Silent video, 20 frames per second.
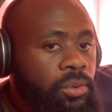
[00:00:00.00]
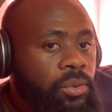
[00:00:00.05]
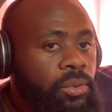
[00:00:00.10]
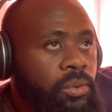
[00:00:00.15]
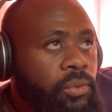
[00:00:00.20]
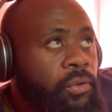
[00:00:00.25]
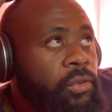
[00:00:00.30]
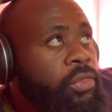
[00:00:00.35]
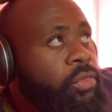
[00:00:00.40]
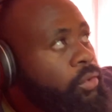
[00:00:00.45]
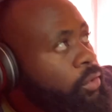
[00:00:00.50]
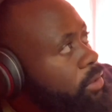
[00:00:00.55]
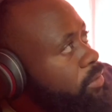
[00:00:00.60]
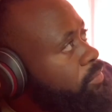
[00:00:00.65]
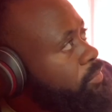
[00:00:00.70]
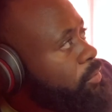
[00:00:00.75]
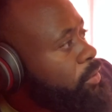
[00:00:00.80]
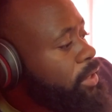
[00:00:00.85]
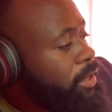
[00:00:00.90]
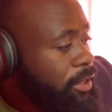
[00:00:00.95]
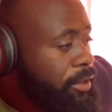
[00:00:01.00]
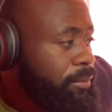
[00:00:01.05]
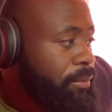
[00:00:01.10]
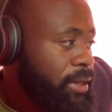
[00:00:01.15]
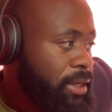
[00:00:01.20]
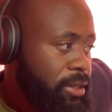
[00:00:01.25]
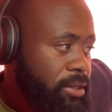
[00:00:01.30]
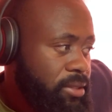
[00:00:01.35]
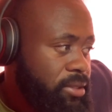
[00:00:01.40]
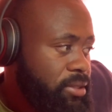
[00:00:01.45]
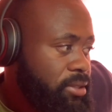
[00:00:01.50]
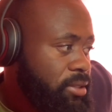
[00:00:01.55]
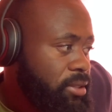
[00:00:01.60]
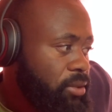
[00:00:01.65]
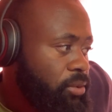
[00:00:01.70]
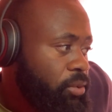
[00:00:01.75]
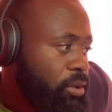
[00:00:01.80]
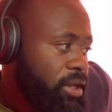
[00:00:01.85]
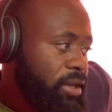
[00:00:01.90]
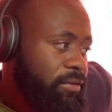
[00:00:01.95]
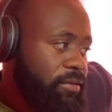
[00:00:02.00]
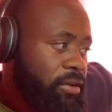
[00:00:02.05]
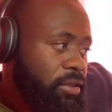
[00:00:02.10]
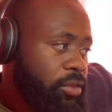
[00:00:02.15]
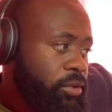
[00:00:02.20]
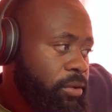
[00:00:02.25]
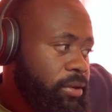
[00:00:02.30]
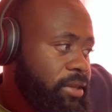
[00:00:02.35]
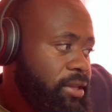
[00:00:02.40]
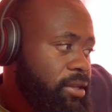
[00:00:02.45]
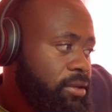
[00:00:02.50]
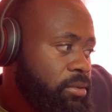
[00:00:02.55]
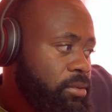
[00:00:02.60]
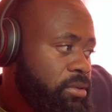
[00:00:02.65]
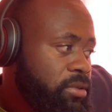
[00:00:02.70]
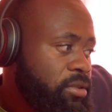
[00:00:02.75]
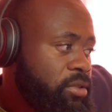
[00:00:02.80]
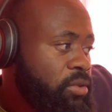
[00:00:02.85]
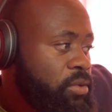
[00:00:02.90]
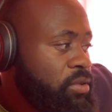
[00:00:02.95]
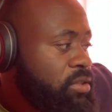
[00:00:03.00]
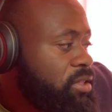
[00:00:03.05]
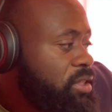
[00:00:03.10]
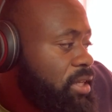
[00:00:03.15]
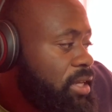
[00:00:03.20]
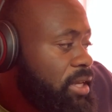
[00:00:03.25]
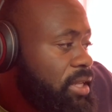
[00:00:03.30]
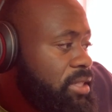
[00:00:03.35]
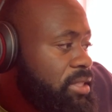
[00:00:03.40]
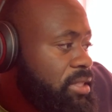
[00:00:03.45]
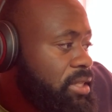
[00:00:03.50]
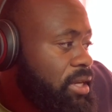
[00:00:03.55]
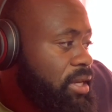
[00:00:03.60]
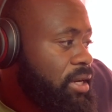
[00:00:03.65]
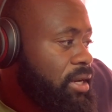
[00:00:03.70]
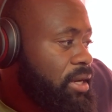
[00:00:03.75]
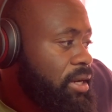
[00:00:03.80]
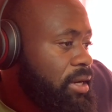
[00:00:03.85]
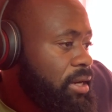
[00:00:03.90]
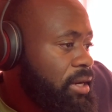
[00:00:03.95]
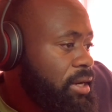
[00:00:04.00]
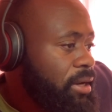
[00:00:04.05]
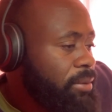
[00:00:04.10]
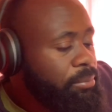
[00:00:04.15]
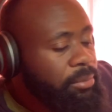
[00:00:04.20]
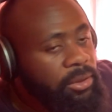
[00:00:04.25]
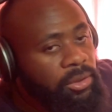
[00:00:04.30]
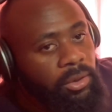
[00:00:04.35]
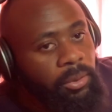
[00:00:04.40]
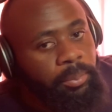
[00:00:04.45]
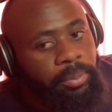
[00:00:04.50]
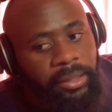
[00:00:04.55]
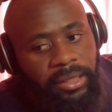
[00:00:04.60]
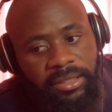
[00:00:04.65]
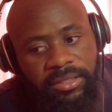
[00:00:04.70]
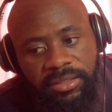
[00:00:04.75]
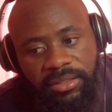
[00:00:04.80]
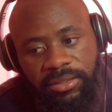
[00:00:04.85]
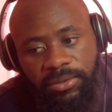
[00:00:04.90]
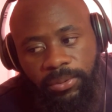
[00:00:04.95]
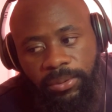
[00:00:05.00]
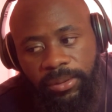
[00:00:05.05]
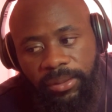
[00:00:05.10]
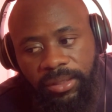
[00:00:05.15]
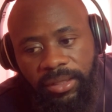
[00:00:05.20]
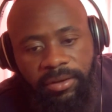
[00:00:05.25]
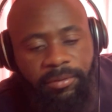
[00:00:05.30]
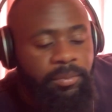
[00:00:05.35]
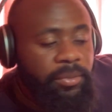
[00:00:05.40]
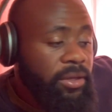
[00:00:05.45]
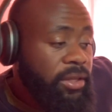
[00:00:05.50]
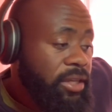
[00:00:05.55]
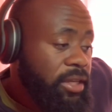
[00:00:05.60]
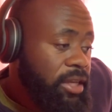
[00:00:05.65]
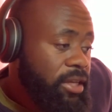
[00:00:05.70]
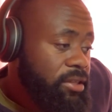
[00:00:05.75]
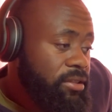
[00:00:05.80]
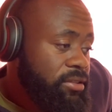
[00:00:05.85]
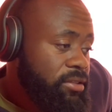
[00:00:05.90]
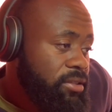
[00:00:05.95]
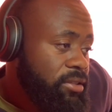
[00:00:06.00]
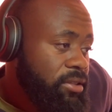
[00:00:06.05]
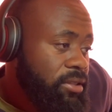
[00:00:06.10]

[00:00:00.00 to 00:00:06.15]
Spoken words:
thought for animals. Whoever thought that those chickens are being oppressed when they have been caged.